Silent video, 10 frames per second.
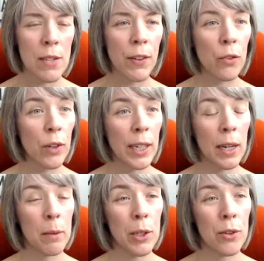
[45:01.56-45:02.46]
Feel free to
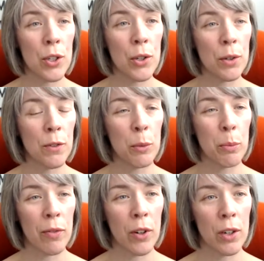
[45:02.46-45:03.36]
unmute too if you
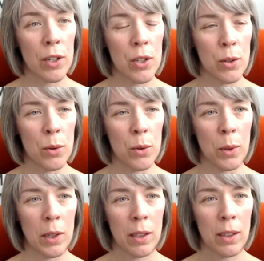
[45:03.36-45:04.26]
prefer to
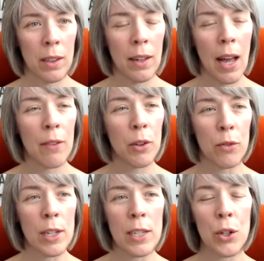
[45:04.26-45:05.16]
have your
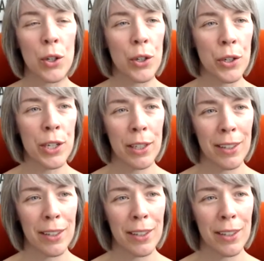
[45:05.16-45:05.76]
voice heard.